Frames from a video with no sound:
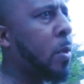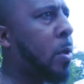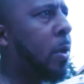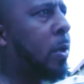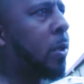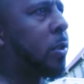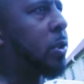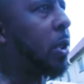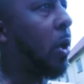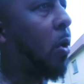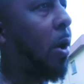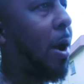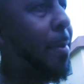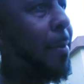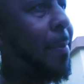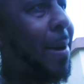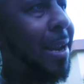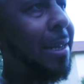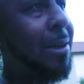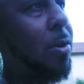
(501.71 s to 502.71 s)
So I'm
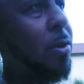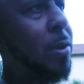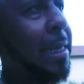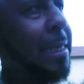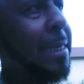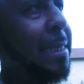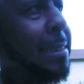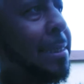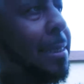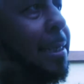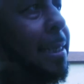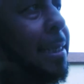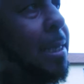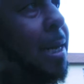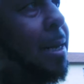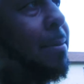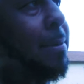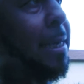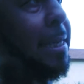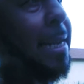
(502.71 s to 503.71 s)
about to go get this cleaned
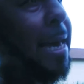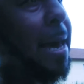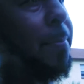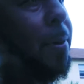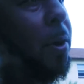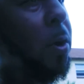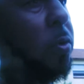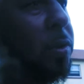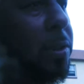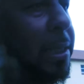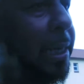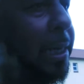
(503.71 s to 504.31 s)
up, get that posted,